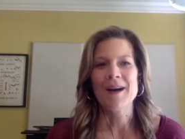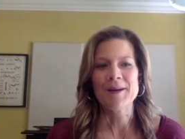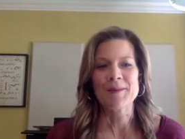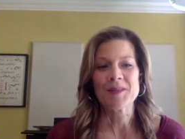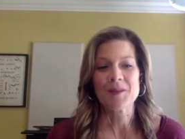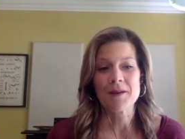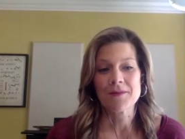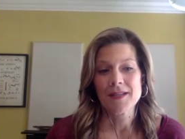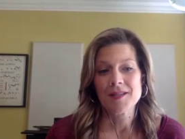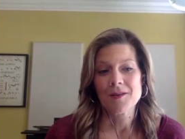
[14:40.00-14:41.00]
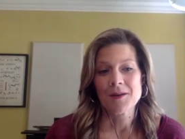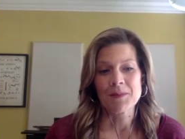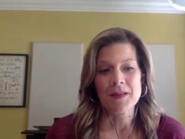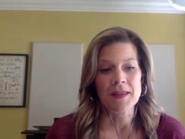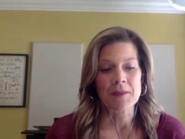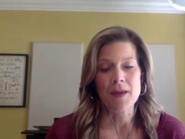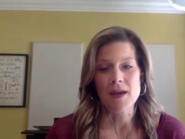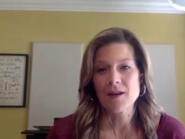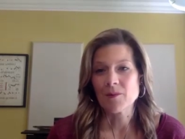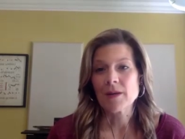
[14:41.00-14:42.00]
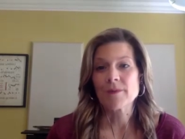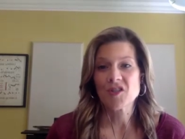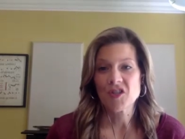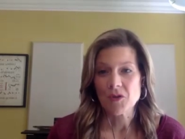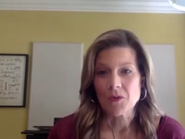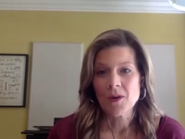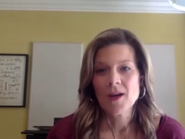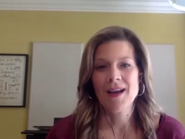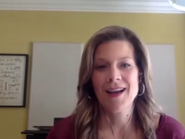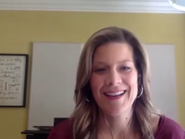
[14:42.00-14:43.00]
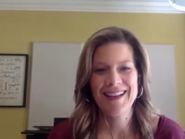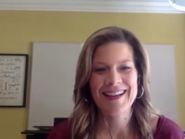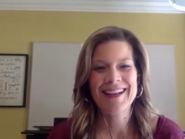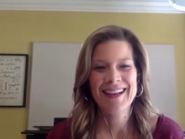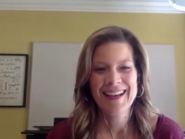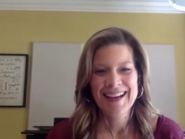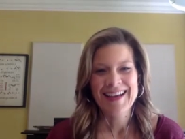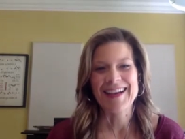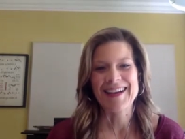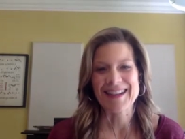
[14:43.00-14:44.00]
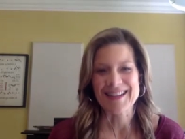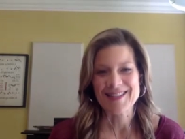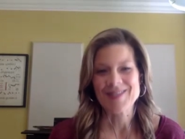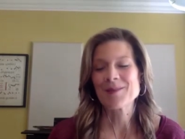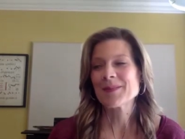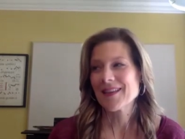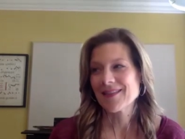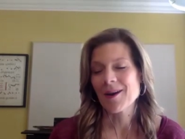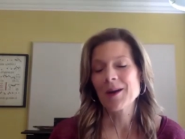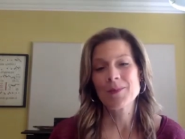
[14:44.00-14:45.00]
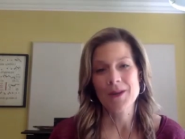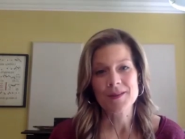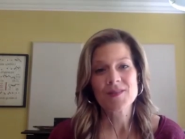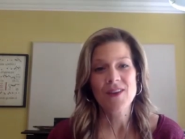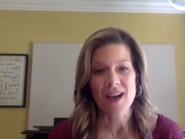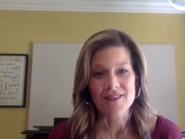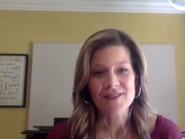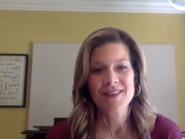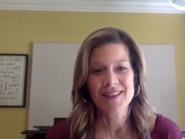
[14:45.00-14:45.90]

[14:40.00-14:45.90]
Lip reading: So I really started playing the piano when I was 2. And I started playing the harp when I was 5.